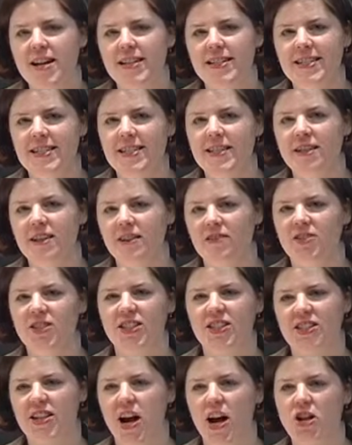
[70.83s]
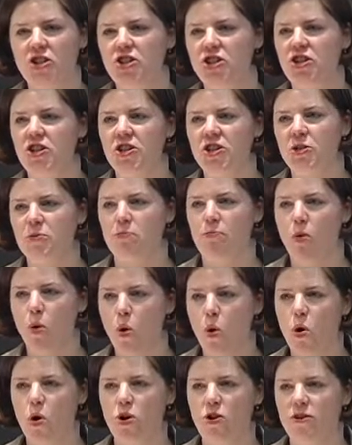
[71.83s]
idea of stodginess
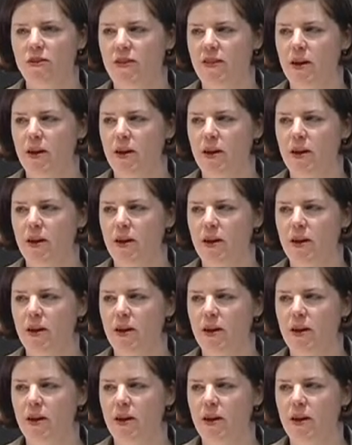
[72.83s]
more